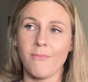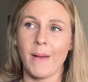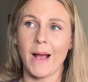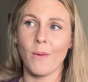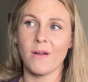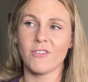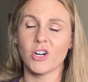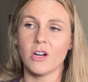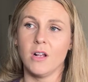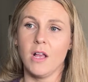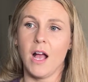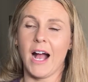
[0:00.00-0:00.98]
However,
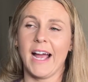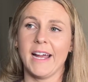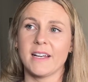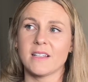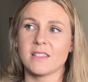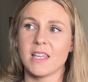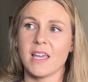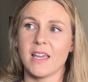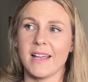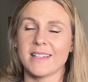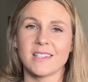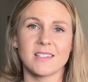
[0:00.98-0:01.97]
I just think
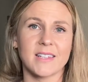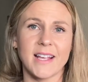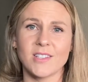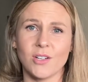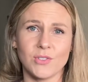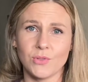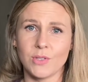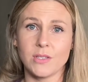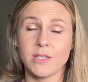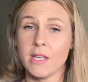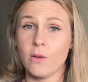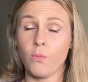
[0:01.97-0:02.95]
it's just nice also to
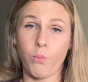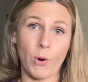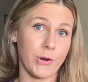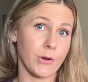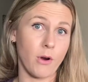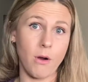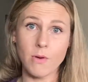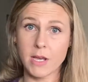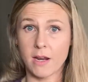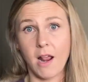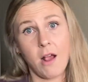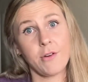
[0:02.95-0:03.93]
see where you're going
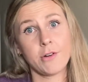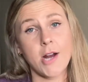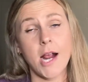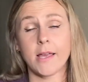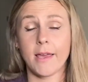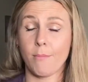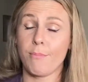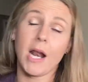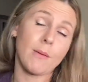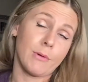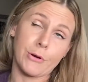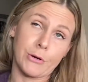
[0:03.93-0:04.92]
and how you're tracking it. But I'm
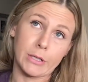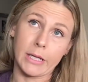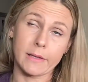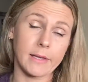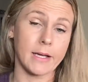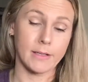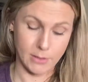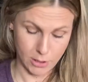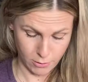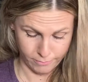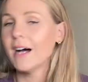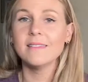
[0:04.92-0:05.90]
a nerd like that.
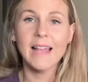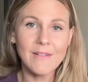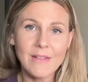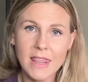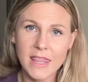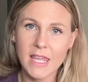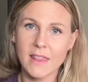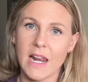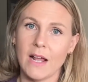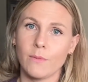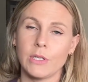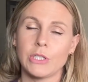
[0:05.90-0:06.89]
So 11th thing that I
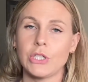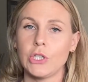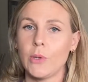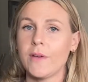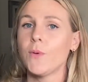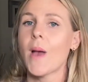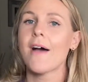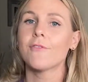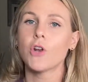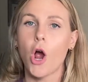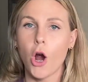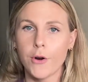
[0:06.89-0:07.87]
would do, if you haven't
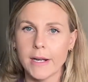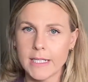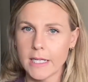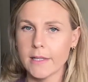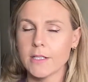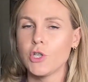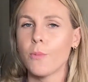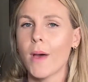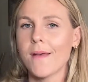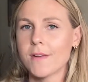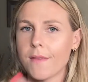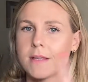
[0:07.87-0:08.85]
already done this, you might
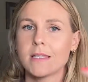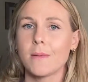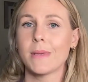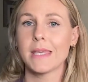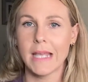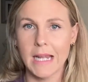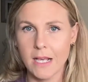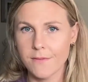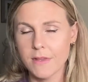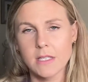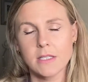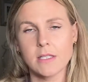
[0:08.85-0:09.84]
have done this in the beginning of
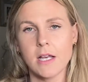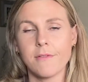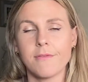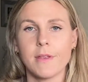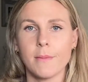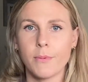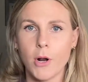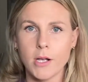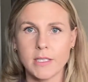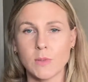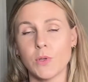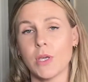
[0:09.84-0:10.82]
the
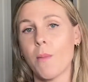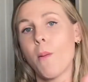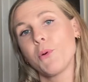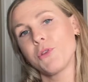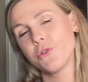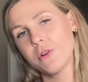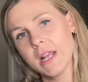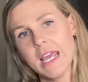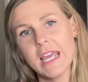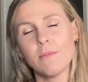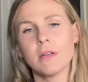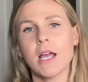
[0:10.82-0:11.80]
process when you come up with your
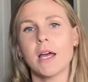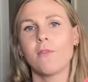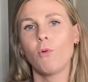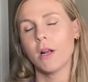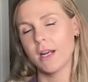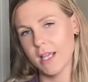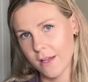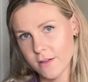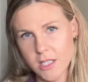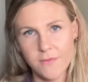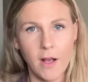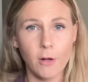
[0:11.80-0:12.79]
name and kind of wanting to get
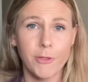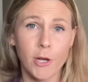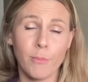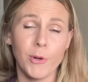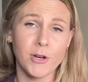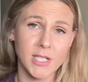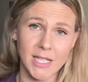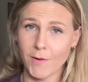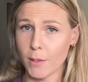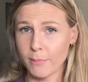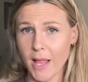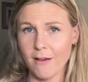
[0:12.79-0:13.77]
yourself out there, put yourself
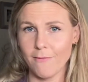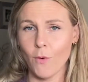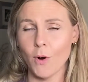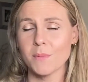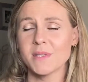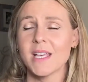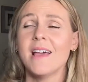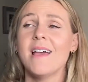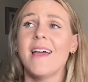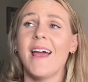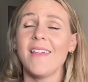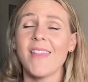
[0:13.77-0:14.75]
on platforms.
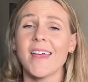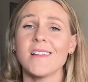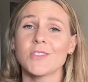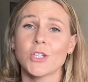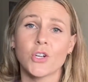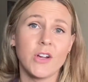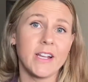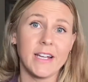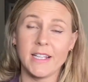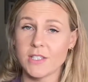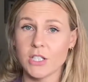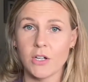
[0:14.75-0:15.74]
And that is to create an
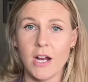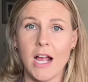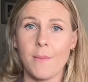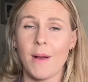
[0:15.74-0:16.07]
Instagram.